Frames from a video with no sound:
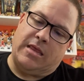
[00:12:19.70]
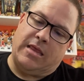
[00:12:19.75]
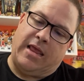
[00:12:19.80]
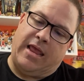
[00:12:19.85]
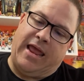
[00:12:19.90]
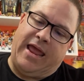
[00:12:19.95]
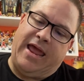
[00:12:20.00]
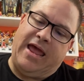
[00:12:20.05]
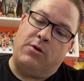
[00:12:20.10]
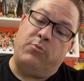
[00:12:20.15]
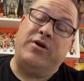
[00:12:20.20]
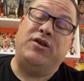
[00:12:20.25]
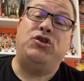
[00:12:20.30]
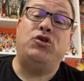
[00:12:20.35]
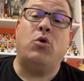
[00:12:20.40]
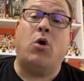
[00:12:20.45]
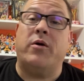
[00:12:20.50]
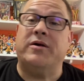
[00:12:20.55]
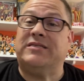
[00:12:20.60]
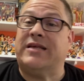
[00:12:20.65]
And we
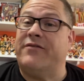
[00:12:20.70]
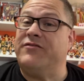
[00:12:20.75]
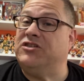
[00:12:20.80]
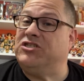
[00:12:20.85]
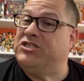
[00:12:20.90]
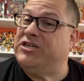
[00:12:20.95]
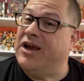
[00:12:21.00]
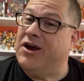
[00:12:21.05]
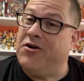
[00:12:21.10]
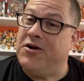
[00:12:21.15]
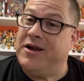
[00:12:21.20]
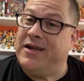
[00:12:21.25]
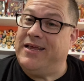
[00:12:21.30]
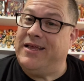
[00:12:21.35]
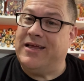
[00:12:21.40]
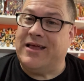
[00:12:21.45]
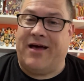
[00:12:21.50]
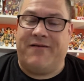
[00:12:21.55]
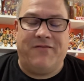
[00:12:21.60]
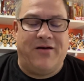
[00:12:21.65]
do always have a
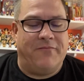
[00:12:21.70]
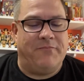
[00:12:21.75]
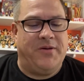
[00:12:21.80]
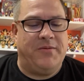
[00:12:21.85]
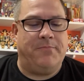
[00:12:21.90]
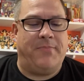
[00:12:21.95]
charity. I've been